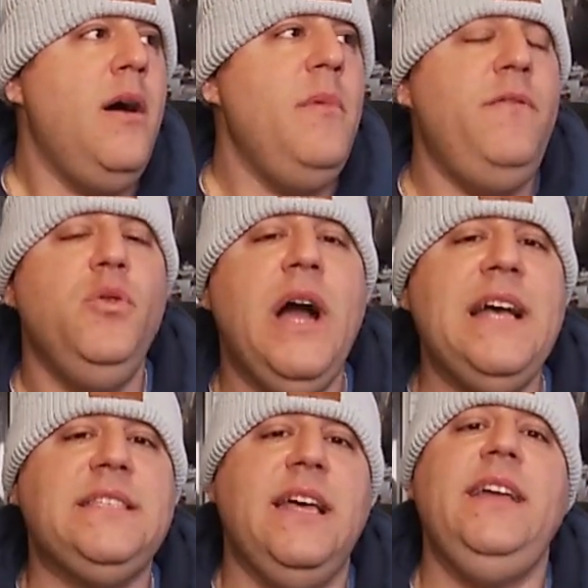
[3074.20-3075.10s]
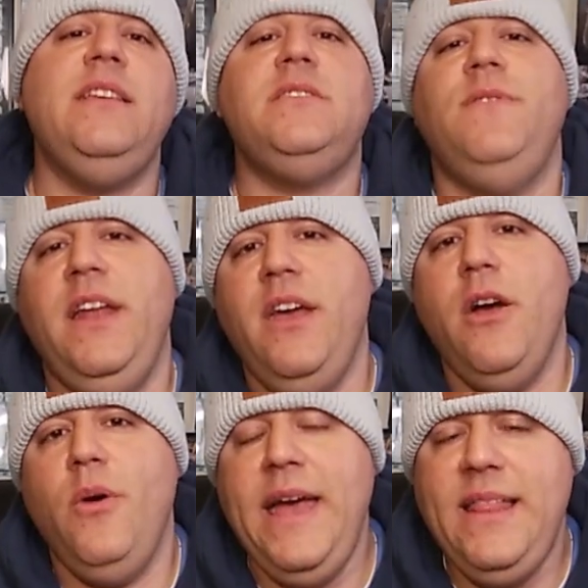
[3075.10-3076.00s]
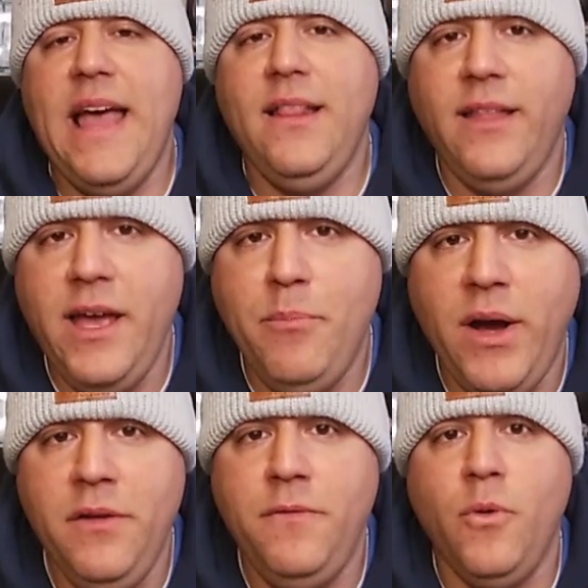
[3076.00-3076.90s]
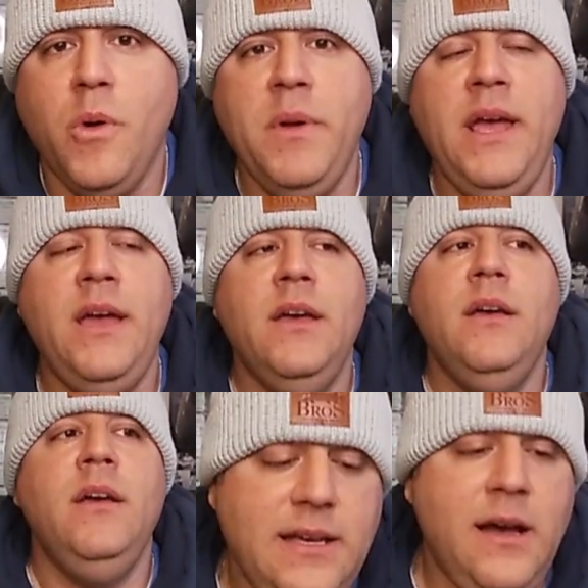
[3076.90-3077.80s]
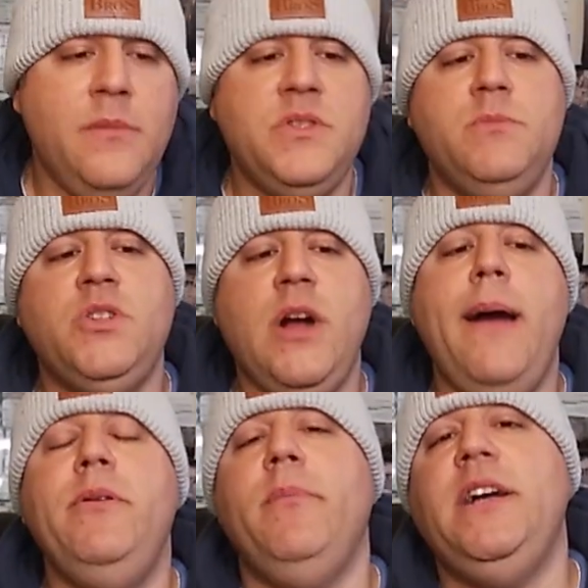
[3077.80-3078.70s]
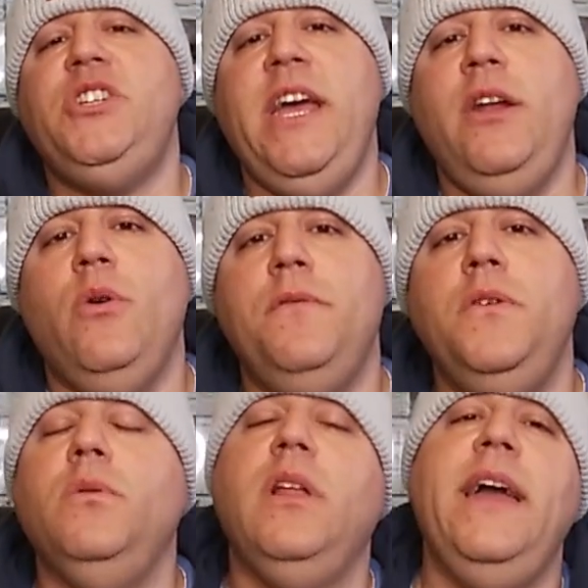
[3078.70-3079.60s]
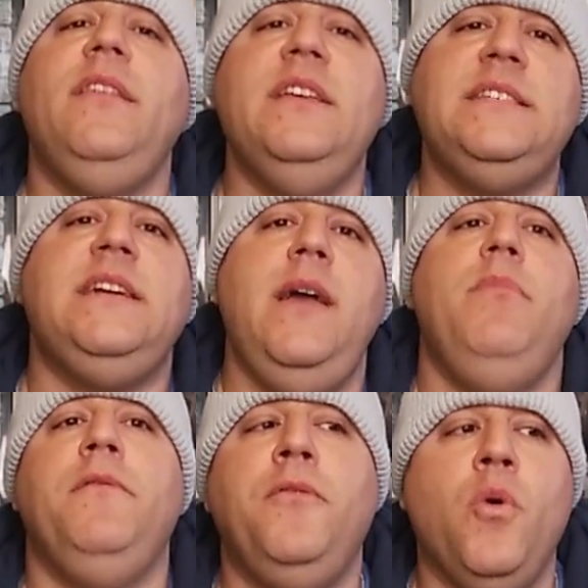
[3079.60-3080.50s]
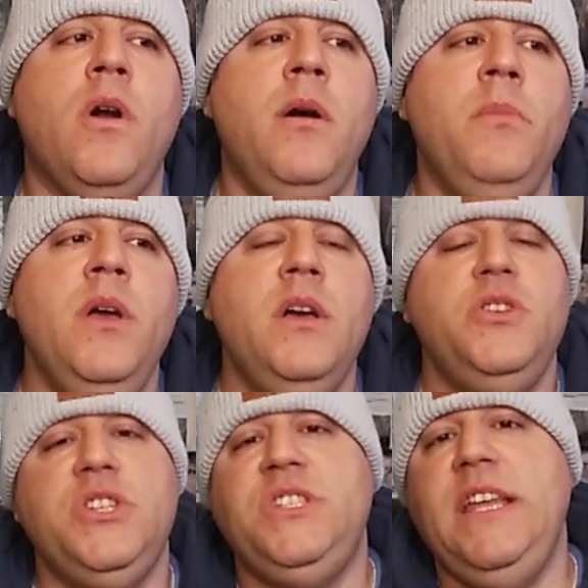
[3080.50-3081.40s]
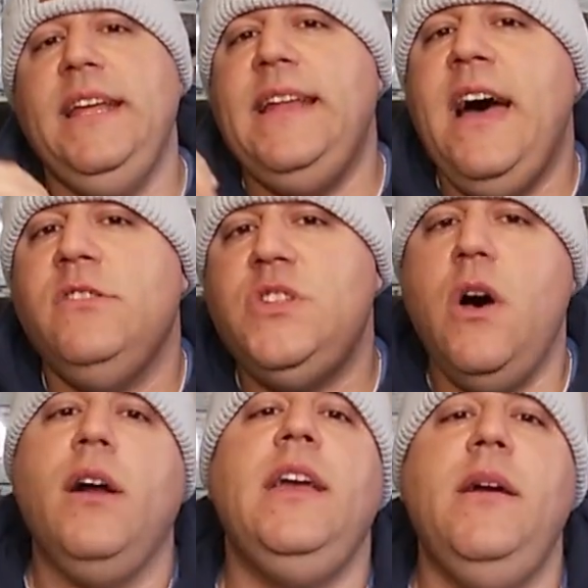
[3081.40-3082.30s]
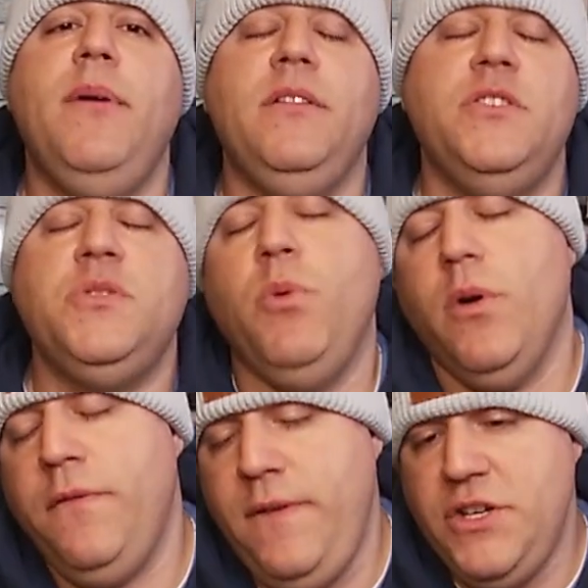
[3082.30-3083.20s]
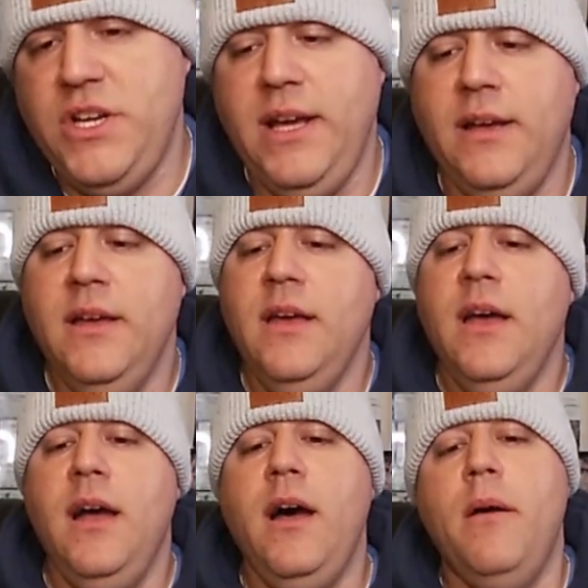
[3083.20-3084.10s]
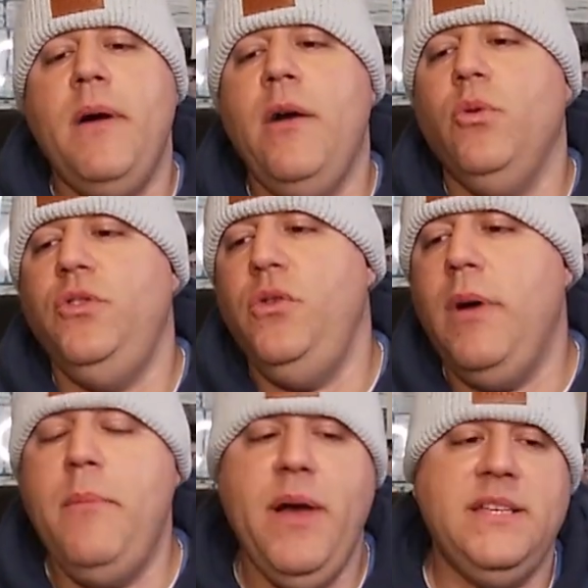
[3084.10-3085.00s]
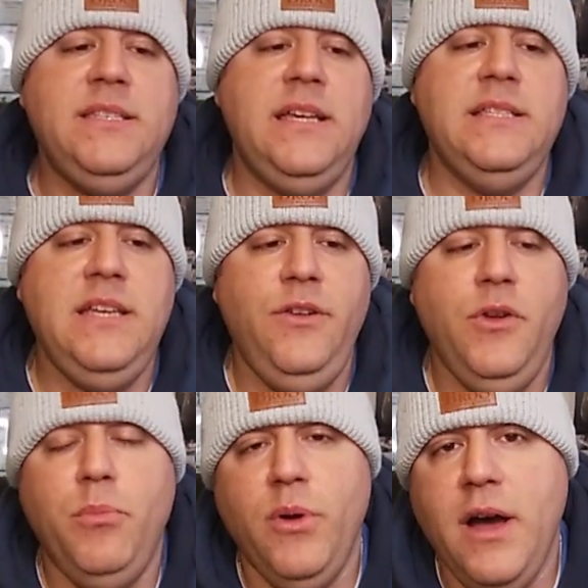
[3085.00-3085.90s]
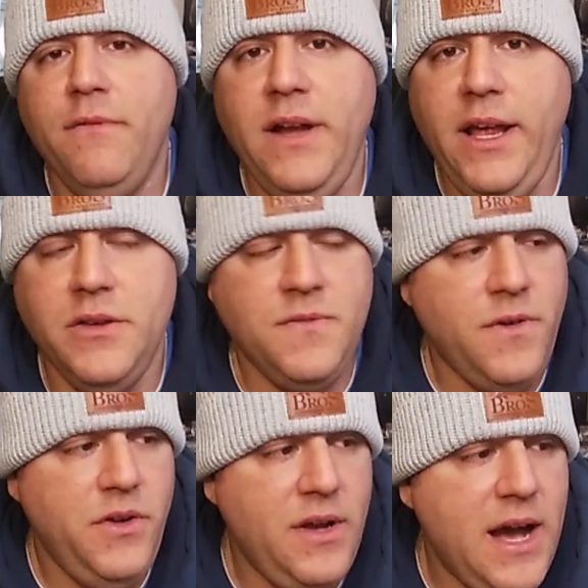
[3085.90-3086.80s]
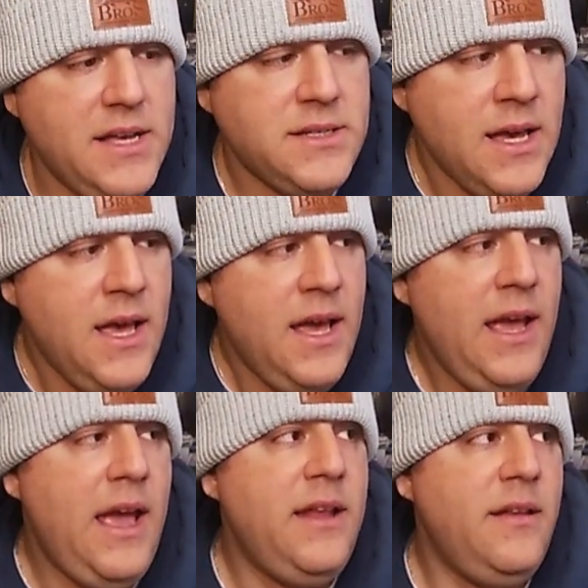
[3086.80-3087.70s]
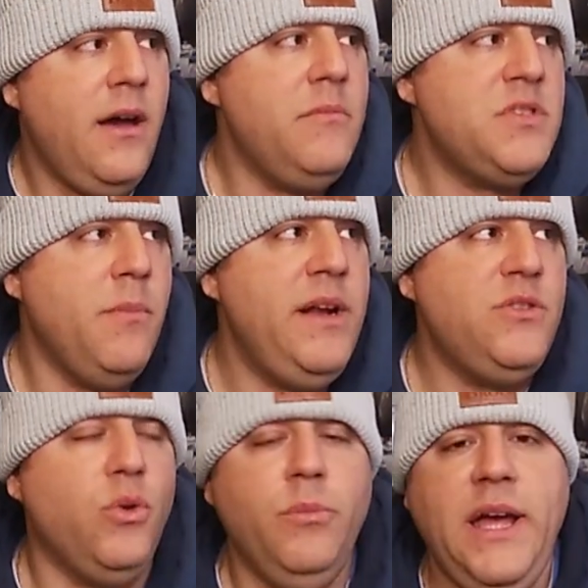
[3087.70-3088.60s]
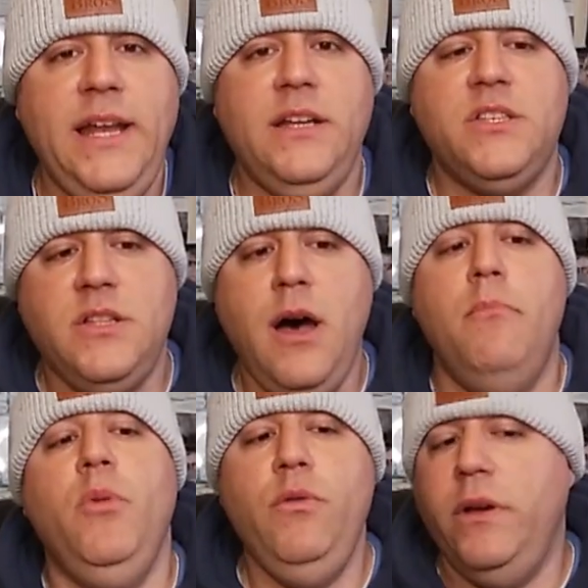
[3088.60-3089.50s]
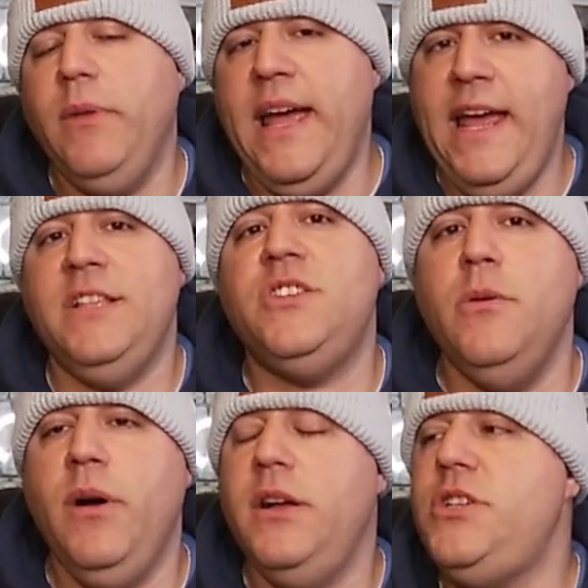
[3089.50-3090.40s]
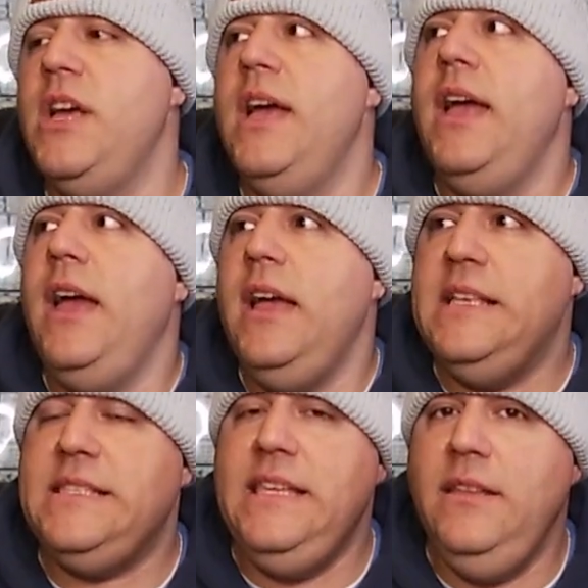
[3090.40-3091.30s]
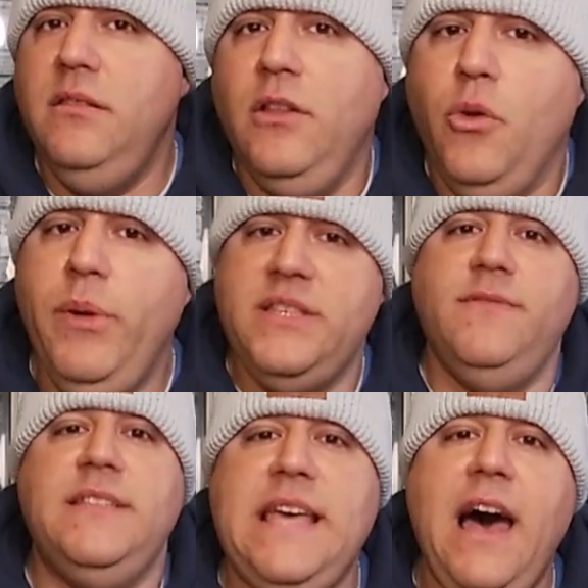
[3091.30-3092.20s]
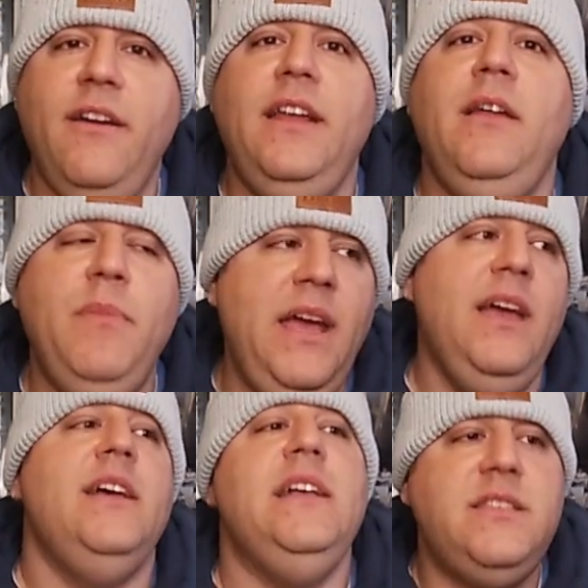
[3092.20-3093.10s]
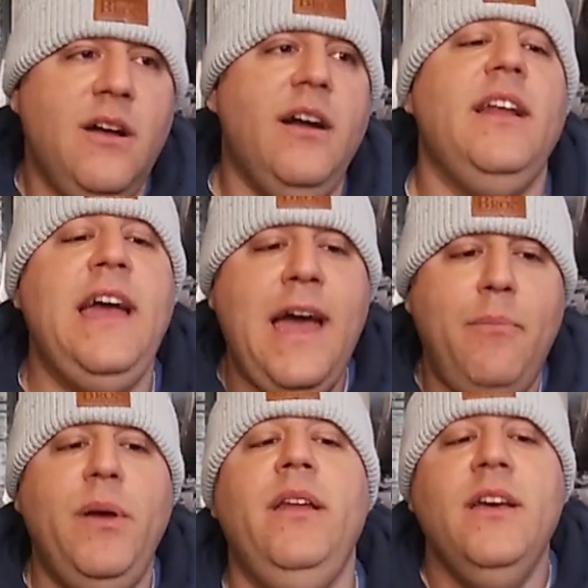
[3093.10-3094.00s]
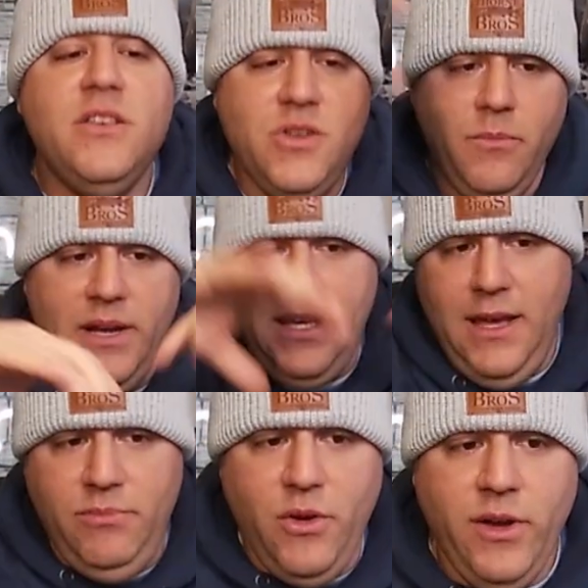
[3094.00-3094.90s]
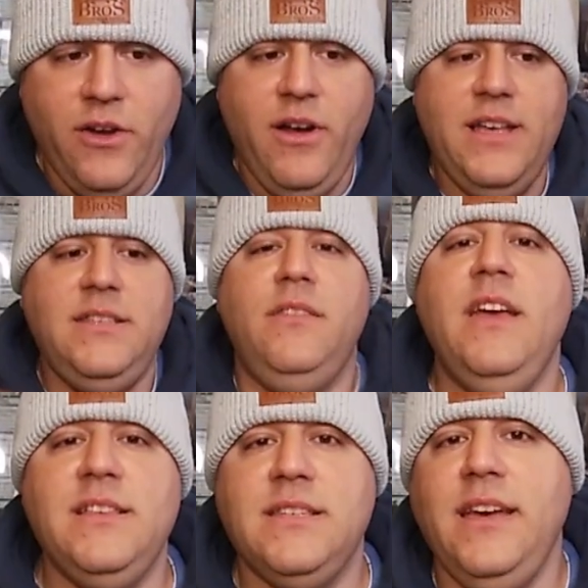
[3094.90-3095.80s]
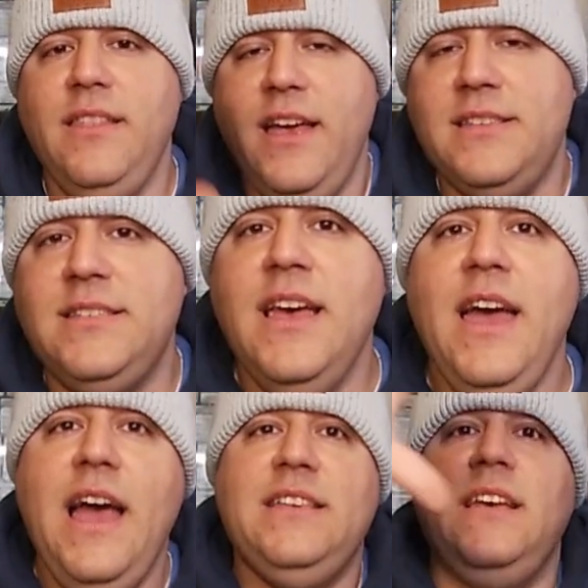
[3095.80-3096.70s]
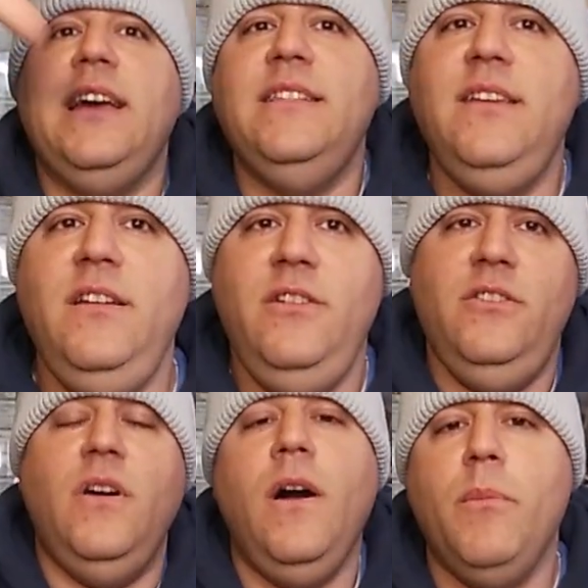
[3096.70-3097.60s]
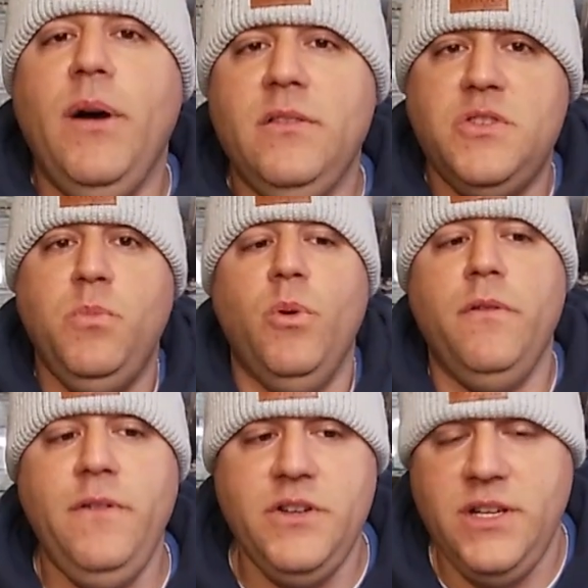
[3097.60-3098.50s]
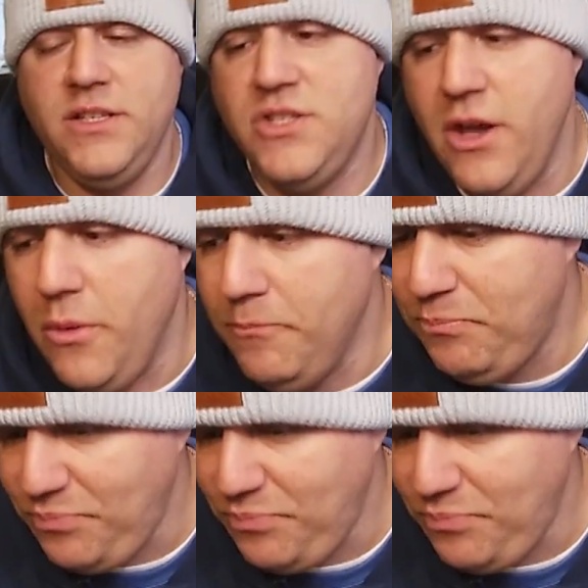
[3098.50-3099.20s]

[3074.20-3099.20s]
if you guys like this video, hit that like button for me. Subscribe to my channel if you like this type of forum, just sitting down talking about the sport of fishing. I will do my best to continue to put out videos for you guys. And somebody told me I need to stop moving my hands so much. It's the little bits of Italian in me. It's not going to happen. So I'm going to keep doing crazy things like this as I continue to talk about the sport of fishing. So,